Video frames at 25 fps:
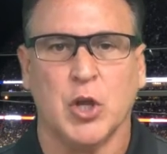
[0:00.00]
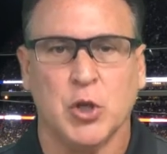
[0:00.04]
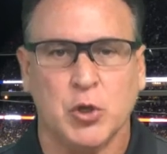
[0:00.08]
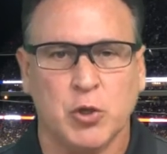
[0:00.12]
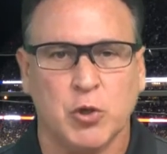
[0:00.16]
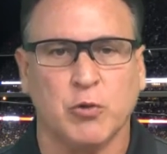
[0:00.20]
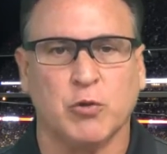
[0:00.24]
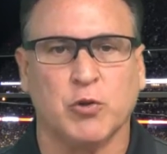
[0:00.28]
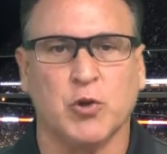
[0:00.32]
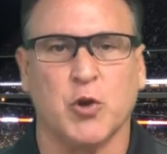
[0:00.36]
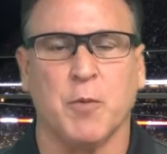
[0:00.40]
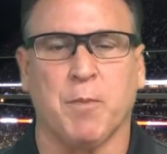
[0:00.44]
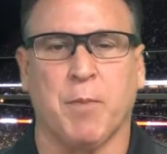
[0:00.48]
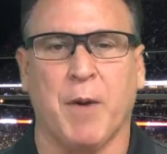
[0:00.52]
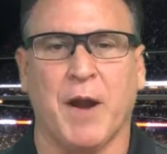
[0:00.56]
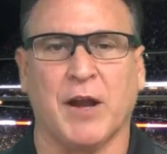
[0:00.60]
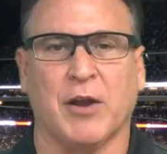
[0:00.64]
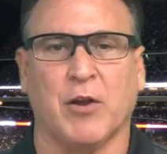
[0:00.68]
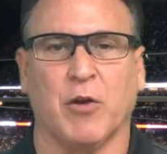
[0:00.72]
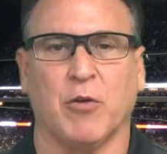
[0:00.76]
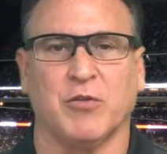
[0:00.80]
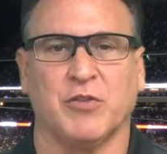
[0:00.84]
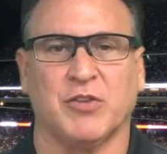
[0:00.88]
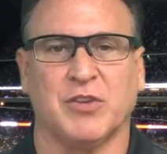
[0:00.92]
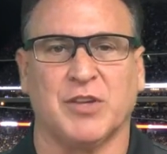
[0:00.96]
Use coupon
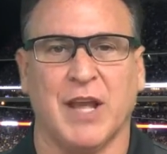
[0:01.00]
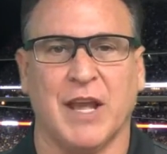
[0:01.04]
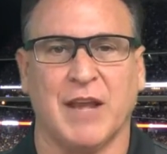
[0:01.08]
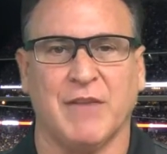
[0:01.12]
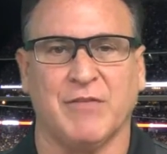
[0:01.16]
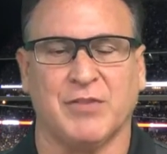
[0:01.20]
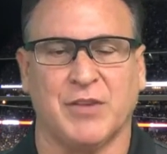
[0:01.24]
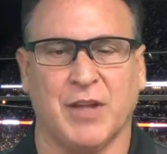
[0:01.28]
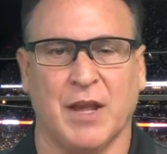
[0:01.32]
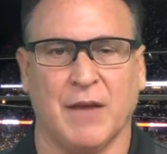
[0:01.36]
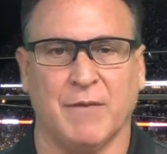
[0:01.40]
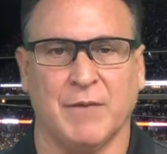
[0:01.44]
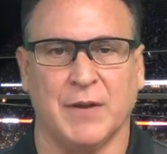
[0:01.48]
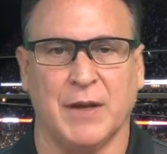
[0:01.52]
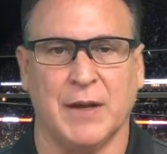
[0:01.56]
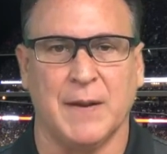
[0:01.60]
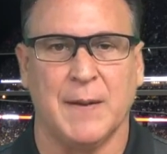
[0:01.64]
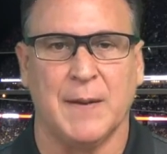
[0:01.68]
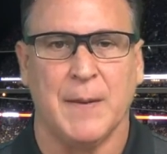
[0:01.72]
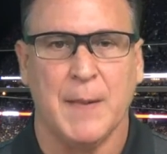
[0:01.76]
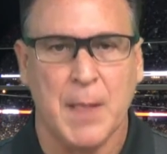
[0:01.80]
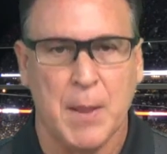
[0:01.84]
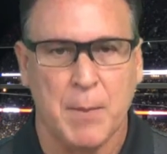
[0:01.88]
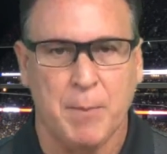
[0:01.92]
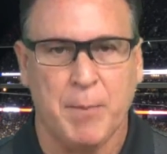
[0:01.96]
code
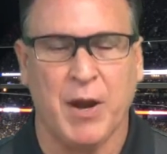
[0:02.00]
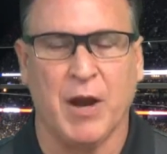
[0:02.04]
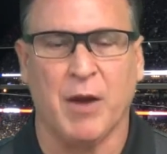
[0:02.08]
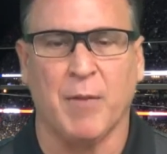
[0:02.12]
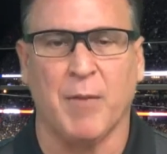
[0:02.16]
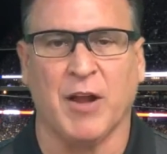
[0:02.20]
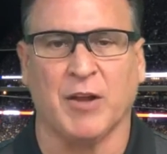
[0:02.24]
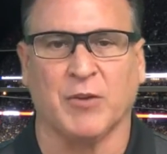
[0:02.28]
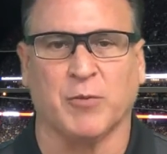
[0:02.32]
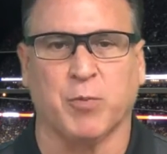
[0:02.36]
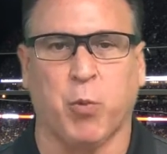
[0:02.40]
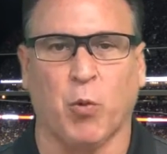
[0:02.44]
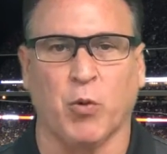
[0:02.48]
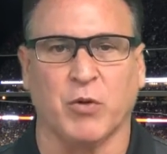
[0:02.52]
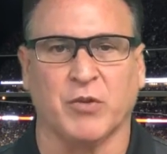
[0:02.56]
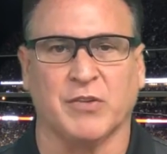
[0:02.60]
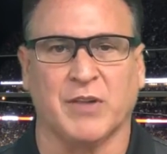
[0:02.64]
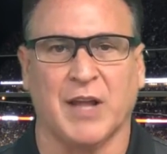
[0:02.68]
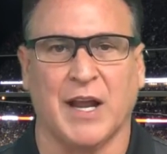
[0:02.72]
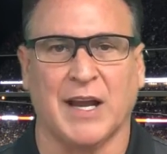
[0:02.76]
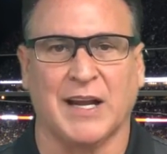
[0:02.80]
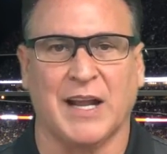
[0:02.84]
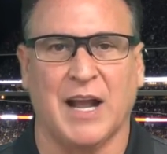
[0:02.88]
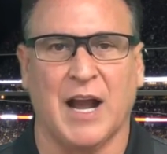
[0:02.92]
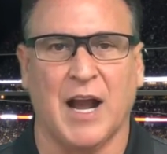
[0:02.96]
SAVE70,
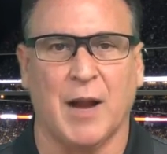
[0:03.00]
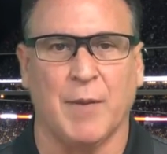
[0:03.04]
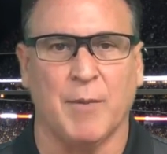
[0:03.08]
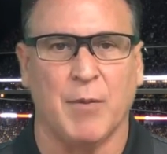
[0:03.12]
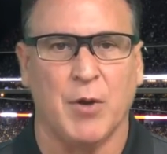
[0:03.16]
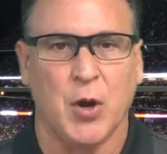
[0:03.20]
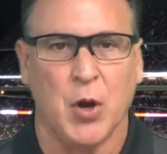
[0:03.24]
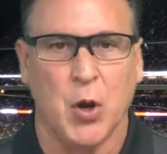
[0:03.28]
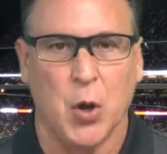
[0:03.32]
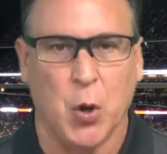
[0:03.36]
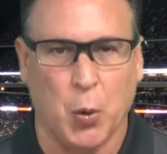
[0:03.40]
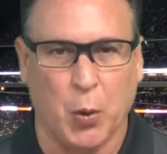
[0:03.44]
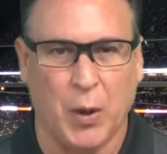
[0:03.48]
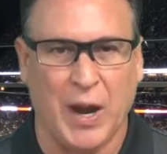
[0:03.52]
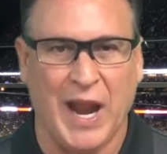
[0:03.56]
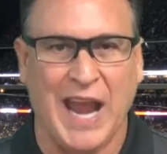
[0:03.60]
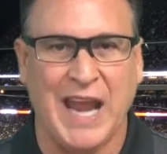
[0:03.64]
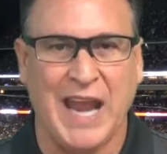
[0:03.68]
ParamountSports.com, or